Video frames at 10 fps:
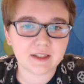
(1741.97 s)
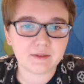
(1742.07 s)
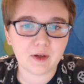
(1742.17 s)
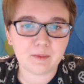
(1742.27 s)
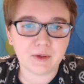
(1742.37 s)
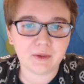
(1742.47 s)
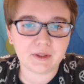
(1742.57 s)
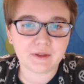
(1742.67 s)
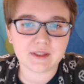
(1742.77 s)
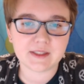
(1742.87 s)
a
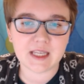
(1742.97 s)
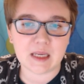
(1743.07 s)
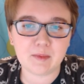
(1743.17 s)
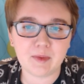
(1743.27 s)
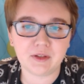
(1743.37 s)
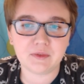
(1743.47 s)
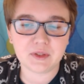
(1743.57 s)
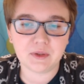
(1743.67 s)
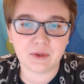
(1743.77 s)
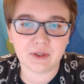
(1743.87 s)
motor the same amount of
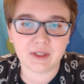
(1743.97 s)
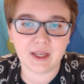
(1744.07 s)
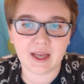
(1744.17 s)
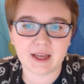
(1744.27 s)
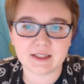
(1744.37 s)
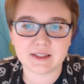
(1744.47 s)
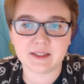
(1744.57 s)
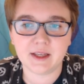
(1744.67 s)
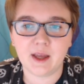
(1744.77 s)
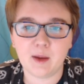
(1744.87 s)
torque as
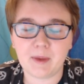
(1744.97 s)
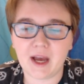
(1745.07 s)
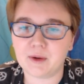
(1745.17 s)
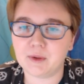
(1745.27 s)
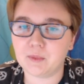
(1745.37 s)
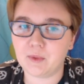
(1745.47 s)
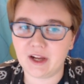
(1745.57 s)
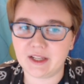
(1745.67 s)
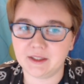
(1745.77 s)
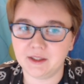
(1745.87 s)
Power
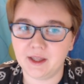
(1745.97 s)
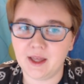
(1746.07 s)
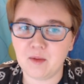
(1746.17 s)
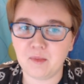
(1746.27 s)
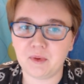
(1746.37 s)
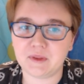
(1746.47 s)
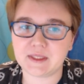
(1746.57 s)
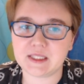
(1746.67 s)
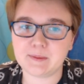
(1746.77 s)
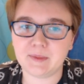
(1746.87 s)
1, but with the
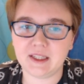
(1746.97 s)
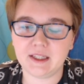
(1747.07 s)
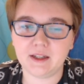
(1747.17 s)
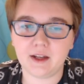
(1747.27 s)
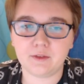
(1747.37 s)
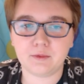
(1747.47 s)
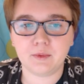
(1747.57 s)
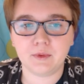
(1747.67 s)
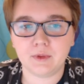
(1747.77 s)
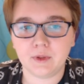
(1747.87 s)
speed of
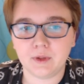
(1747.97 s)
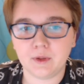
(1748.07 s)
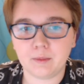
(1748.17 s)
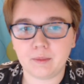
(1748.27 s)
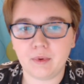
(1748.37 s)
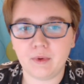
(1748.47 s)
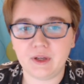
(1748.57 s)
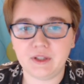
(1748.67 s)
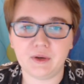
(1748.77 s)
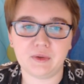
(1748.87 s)

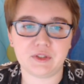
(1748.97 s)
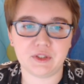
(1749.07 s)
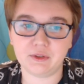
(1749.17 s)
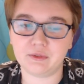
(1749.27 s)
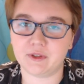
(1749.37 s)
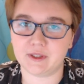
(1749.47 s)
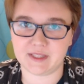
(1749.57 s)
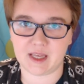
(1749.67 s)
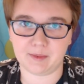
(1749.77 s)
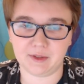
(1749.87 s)
0.02, for
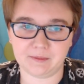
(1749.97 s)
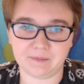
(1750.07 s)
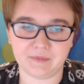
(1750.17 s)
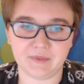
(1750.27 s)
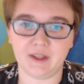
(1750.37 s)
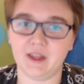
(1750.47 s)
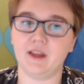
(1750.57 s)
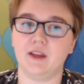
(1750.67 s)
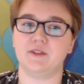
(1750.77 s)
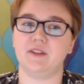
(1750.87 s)
example?
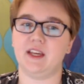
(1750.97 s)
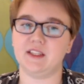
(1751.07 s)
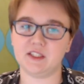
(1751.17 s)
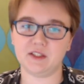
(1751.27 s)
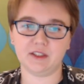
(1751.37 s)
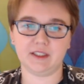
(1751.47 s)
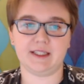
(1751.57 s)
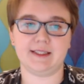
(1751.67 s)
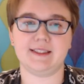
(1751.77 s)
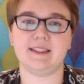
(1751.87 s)
So the answer
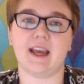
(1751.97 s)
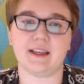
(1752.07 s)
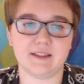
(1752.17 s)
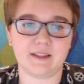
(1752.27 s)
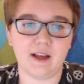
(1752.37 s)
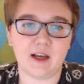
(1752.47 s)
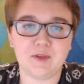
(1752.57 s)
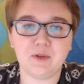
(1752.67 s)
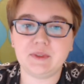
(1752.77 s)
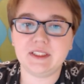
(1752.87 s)
is yes.
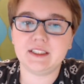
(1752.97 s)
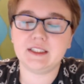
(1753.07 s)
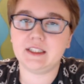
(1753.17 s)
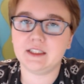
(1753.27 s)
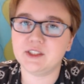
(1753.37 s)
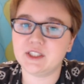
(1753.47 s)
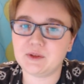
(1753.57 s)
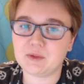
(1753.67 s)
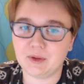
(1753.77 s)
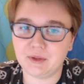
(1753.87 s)
You will need to gear down
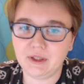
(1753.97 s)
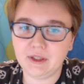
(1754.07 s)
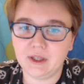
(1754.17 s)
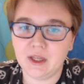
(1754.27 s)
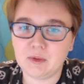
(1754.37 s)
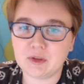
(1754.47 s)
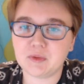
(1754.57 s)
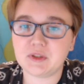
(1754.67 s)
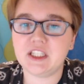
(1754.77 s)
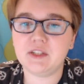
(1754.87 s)
the motor, which
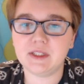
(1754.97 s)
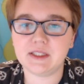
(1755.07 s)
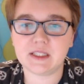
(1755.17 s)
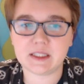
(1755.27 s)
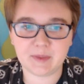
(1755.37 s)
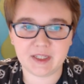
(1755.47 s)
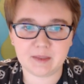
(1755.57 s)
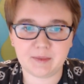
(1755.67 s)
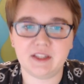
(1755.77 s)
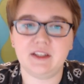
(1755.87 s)
will decrease the
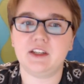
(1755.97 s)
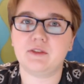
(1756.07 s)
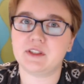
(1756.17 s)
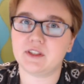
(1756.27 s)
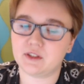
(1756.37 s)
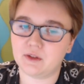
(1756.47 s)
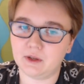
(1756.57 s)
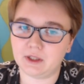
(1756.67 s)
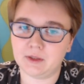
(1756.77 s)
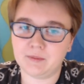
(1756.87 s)
speed, but then increase the
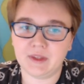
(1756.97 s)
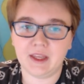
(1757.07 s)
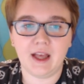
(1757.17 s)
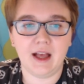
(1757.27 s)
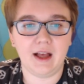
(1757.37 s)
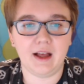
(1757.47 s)
torque. We've